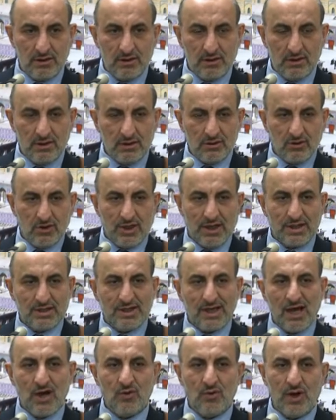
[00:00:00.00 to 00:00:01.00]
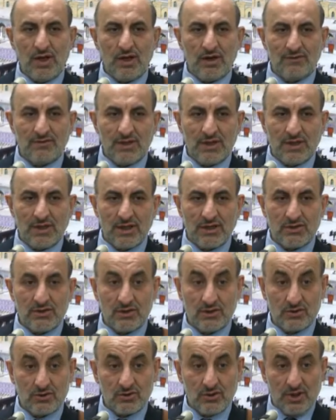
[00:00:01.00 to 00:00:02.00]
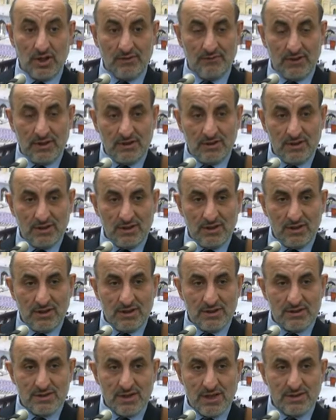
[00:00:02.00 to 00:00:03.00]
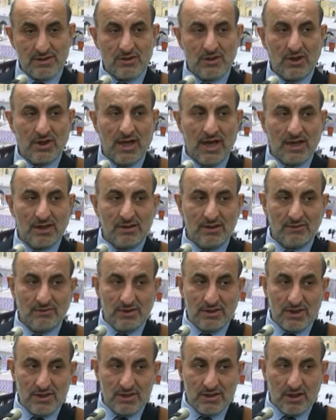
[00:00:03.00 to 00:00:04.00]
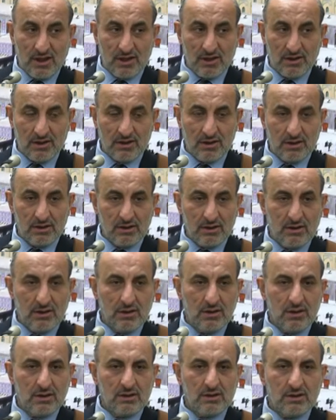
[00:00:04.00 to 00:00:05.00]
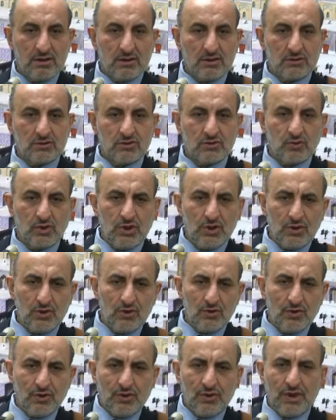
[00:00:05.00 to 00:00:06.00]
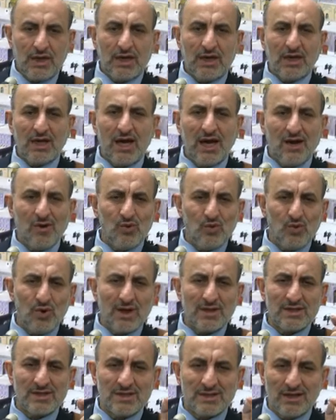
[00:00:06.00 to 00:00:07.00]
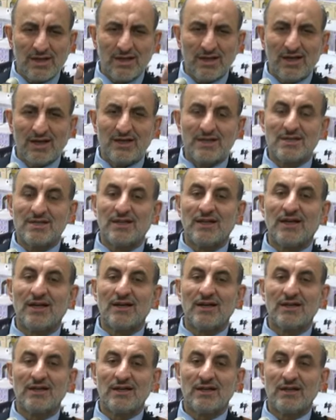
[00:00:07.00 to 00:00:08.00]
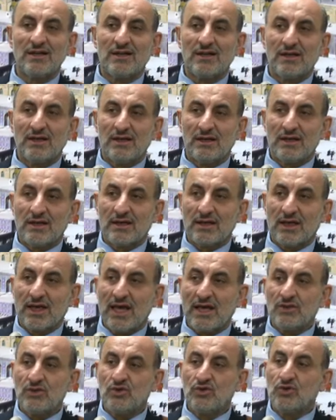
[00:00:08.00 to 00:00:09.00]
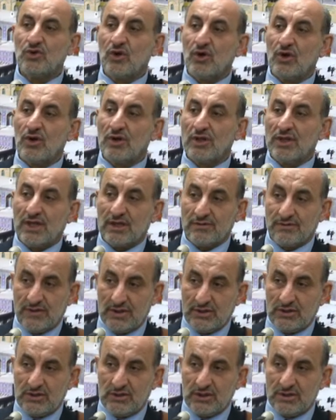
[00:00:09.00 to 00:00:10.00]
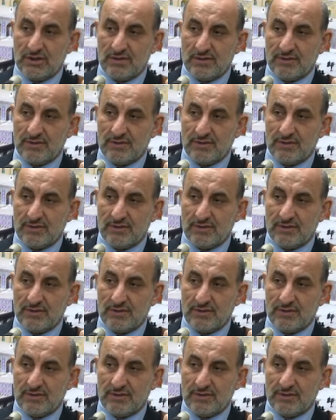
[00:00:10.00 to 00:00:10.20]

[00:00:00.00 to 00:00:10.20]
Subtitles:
to get away of the danger. So even sensory activities are there. So when you think how one single cell can do all that functions,